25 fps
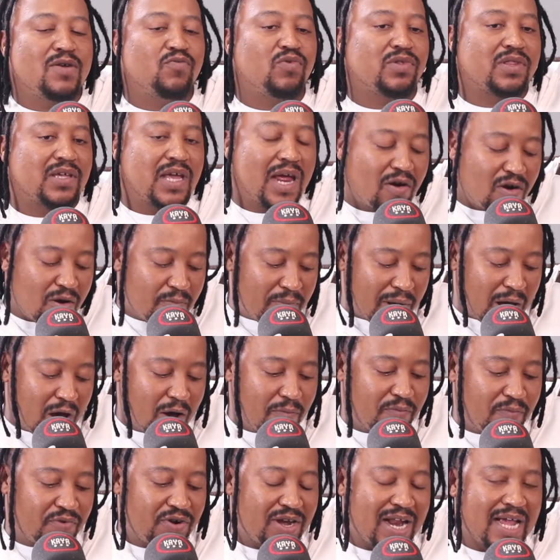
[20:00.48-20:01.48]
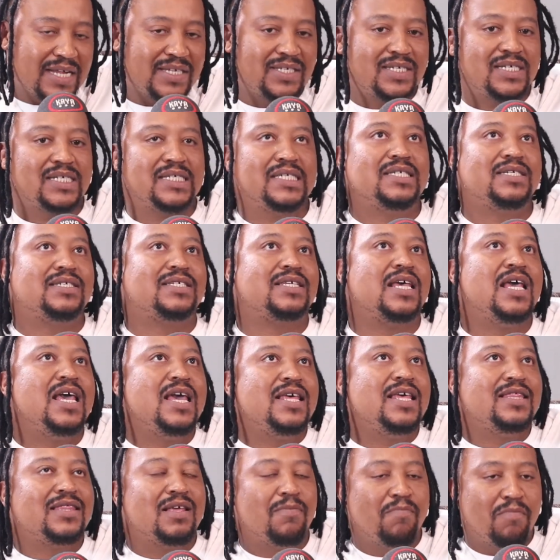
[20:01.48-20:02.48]
with Carol Bauer Productions,
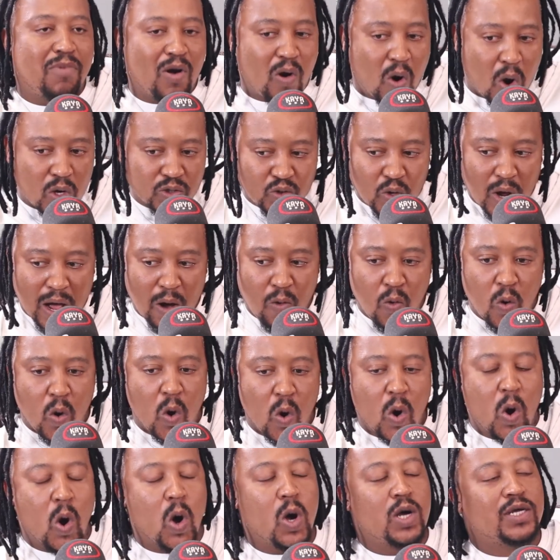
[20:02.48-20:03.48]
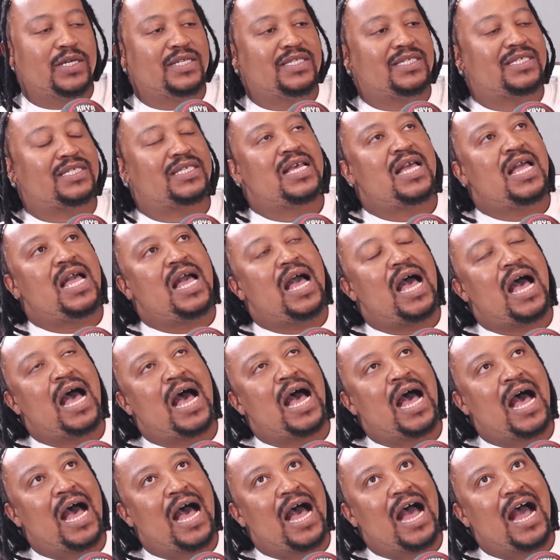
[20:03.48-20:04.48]
the Mbogoto Awards.
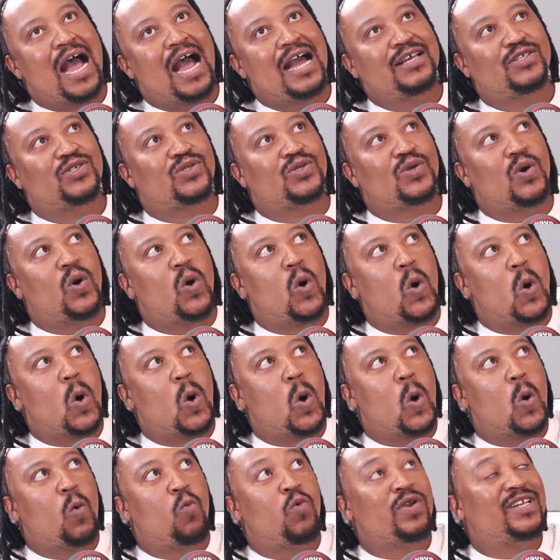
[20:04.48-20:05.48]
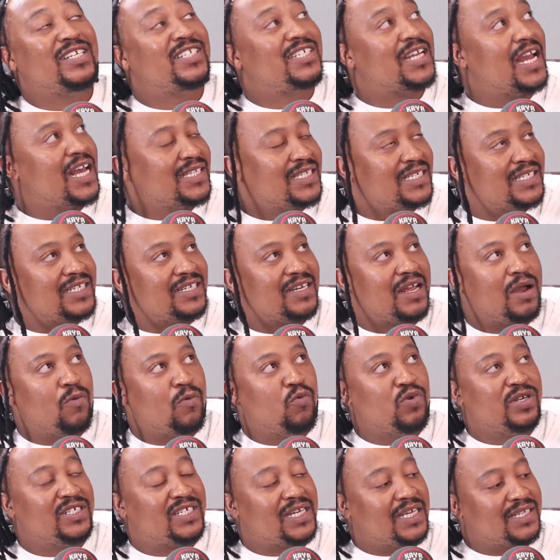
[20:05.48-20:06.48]
So we just
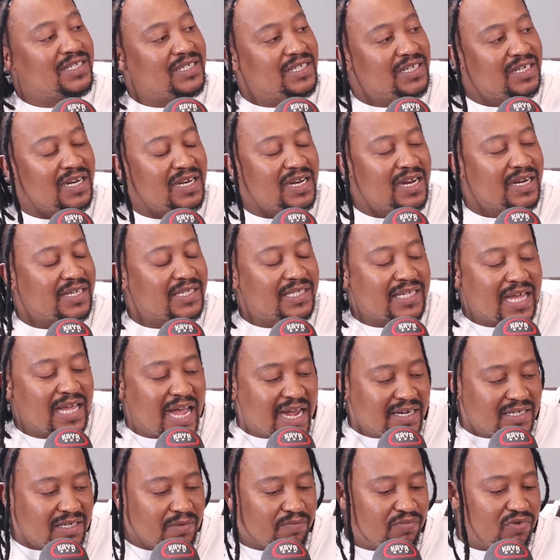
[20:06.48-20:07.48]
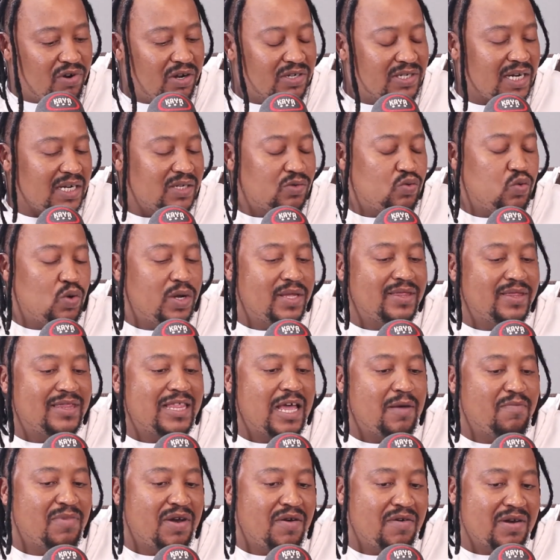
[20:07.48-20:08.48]
did an exciting project with the
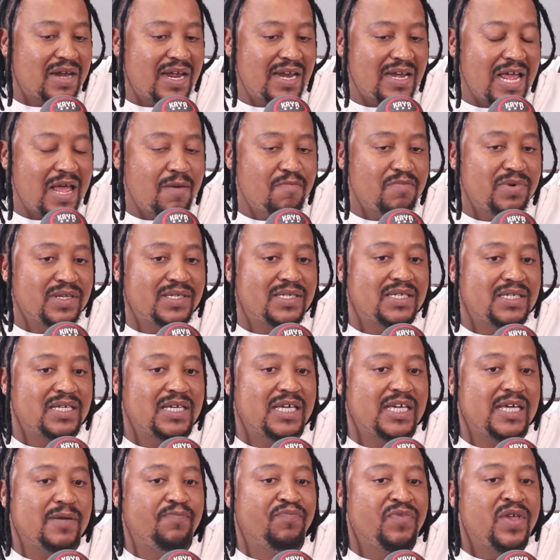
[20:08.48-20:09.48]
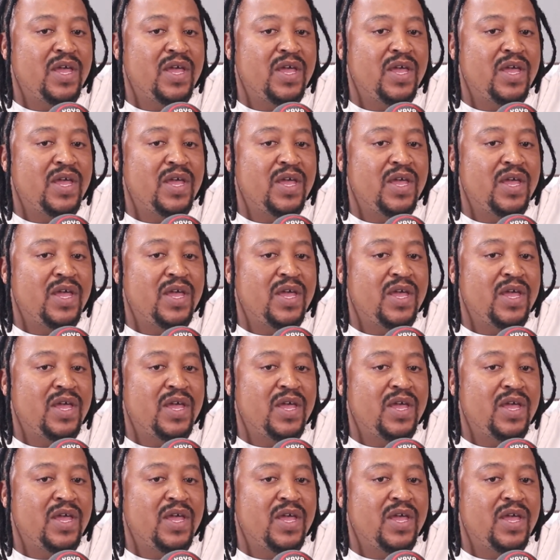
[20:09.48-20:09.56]
American Embassy